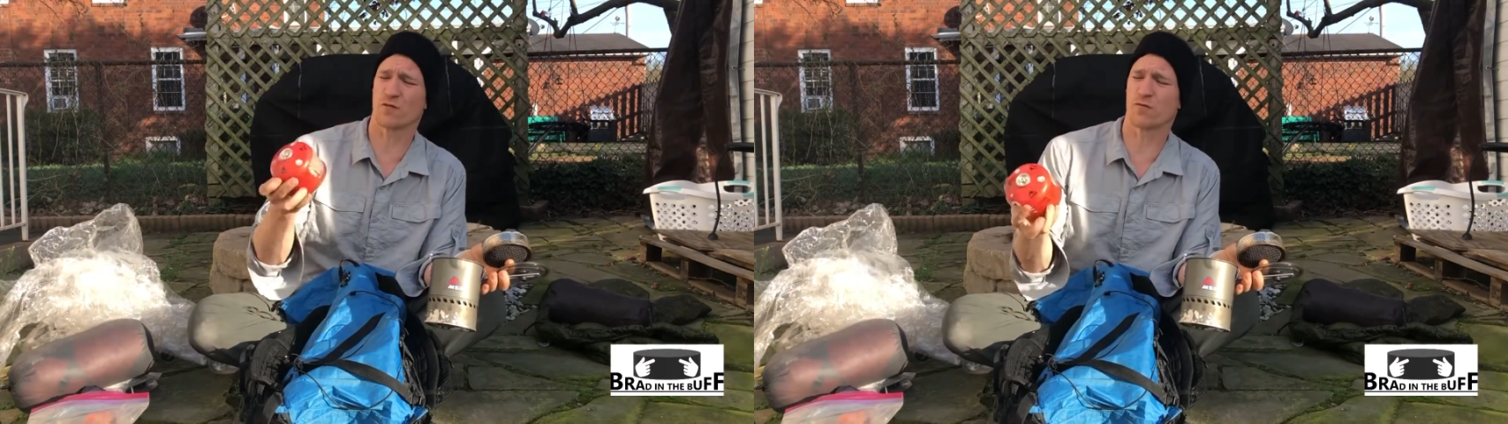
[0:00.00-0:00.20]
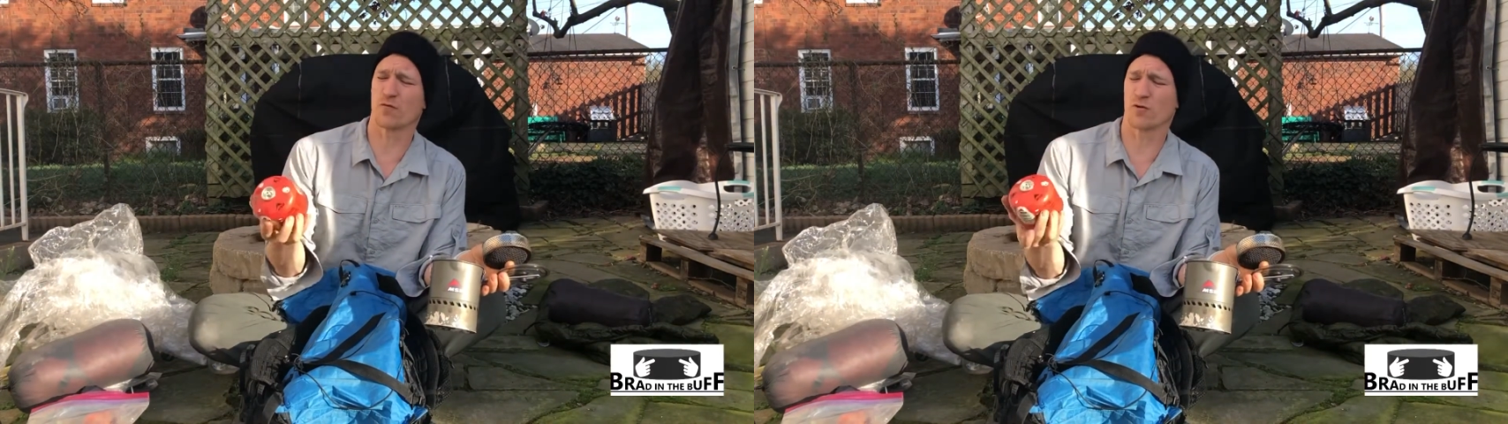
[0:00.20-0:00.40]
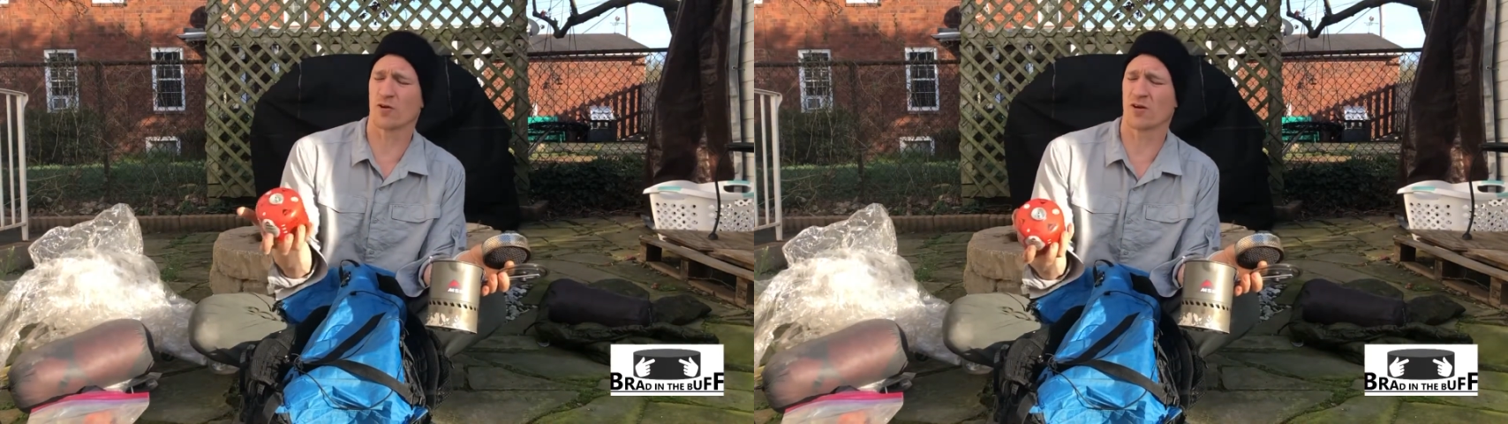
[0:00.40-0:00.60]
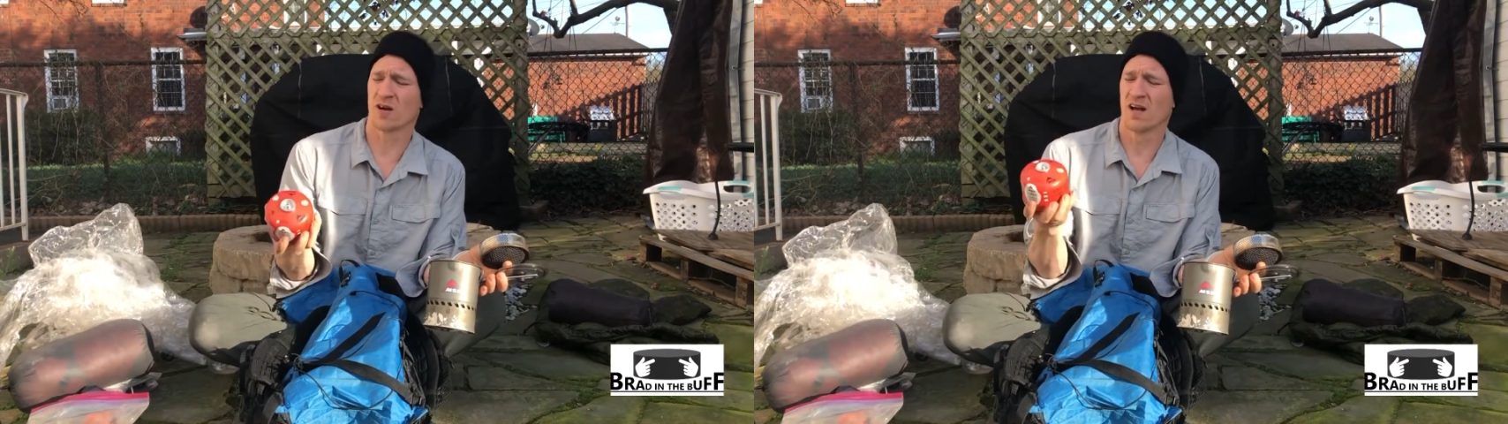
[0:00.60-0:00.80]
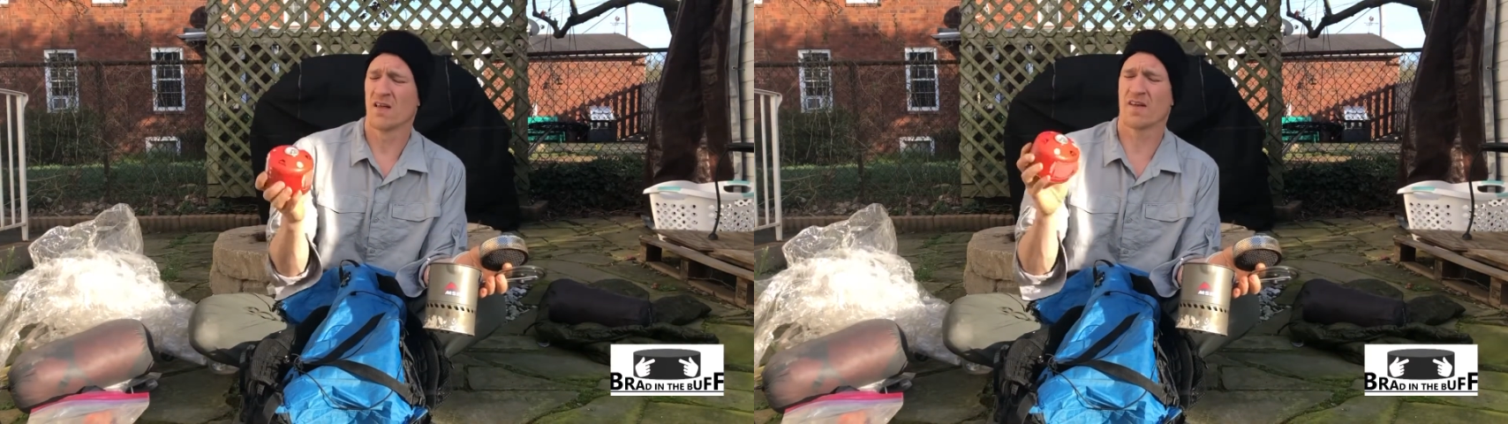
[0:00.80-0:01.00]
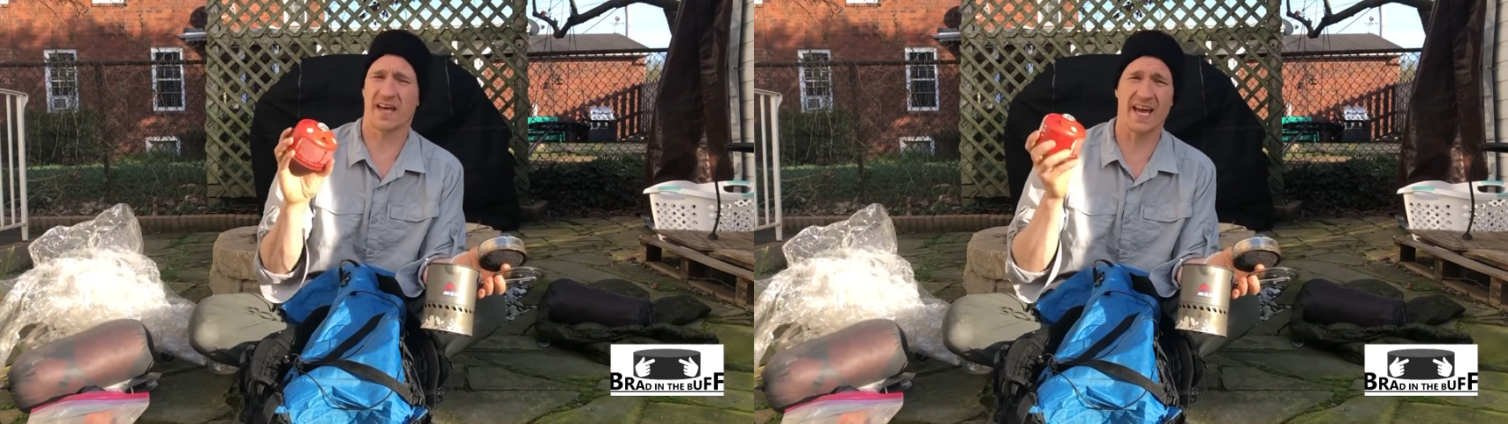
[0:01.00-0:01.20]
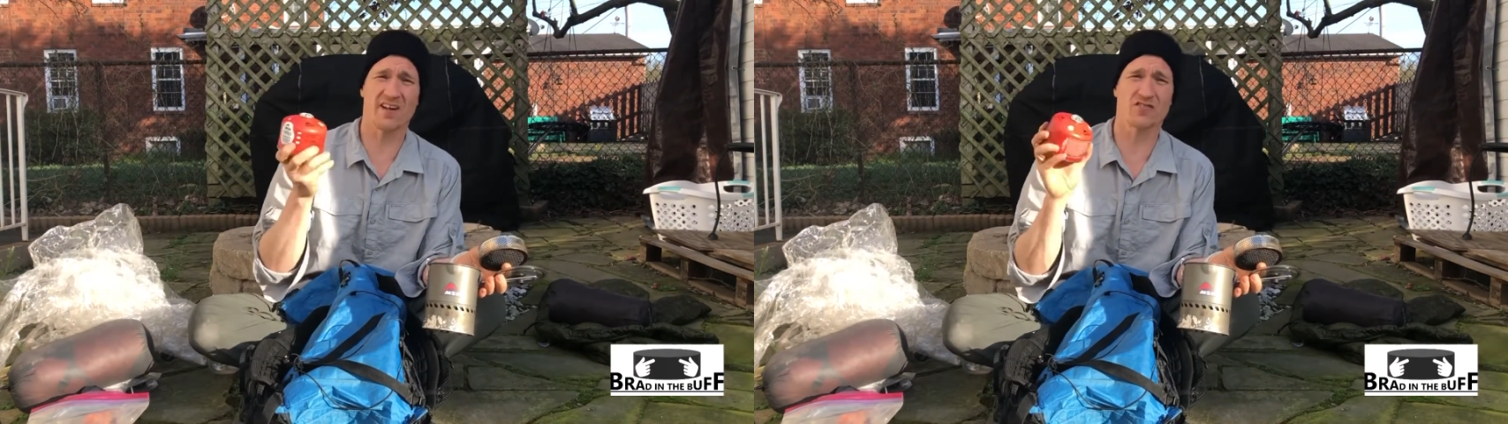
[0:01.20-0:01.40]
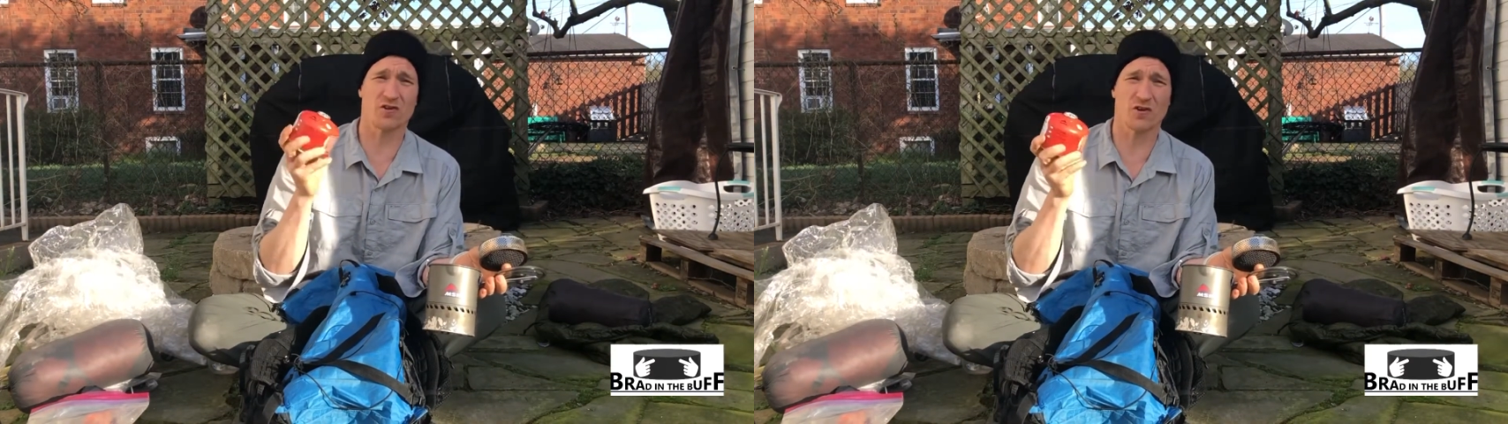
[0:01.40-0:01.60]
For the
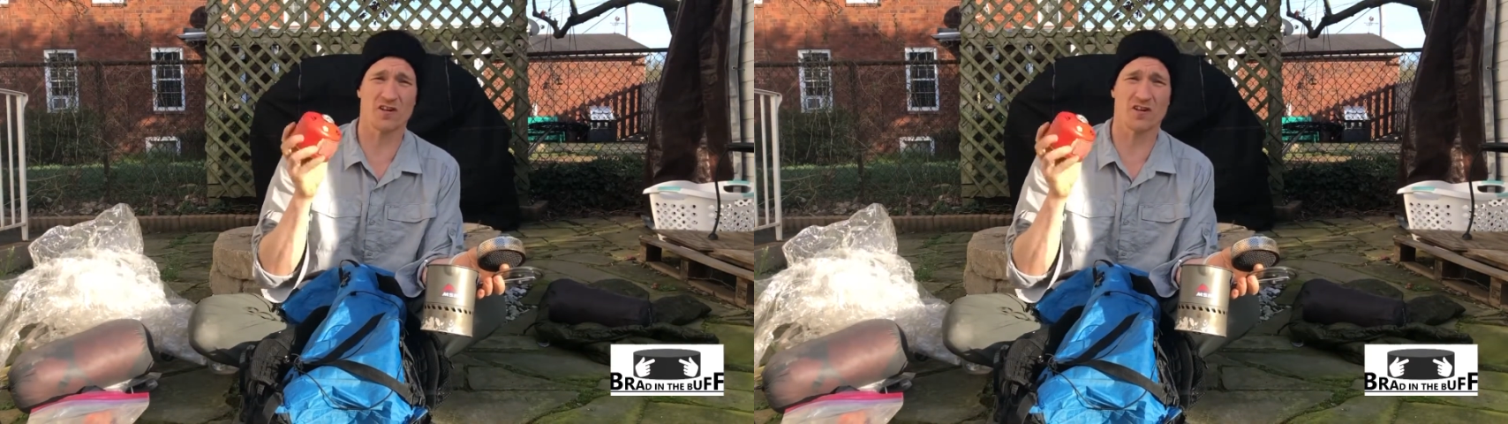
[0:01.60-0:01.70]
canister